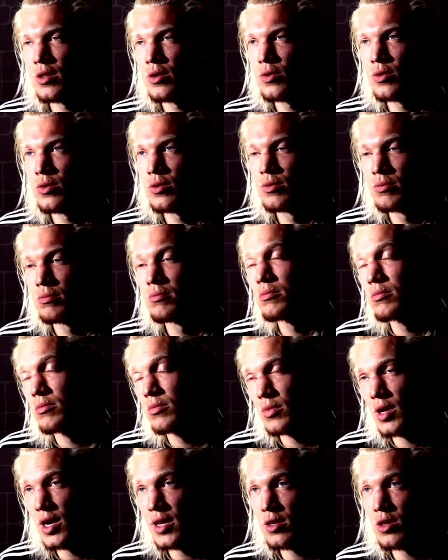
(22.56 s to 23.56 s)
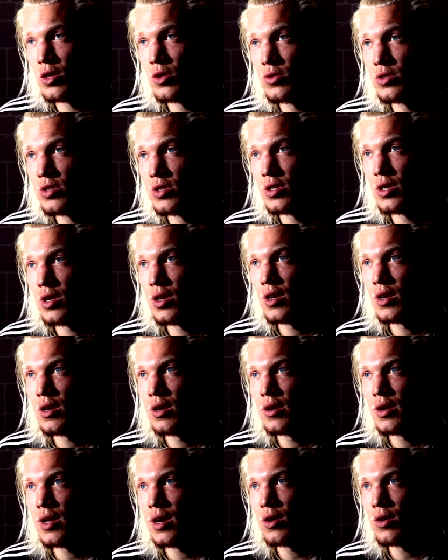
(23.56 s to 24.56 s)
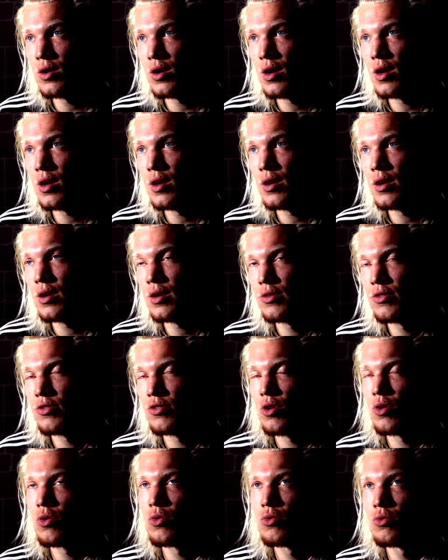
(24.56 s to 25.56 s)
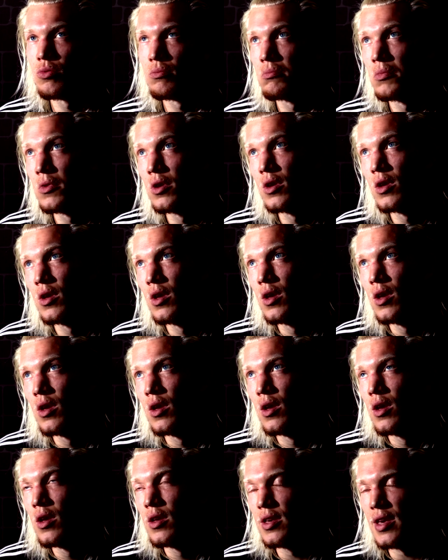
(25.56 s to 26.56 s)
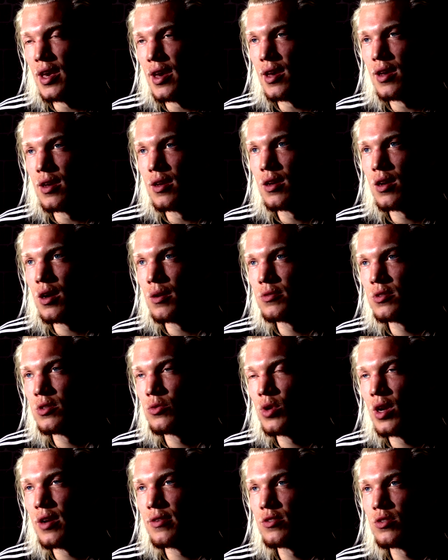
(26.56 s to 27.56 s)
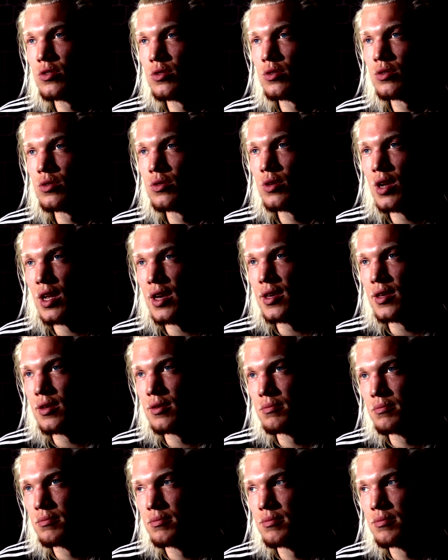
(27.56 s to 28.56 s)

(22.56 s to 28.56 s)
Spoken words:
new head coach now. So yeah, obviously we have to like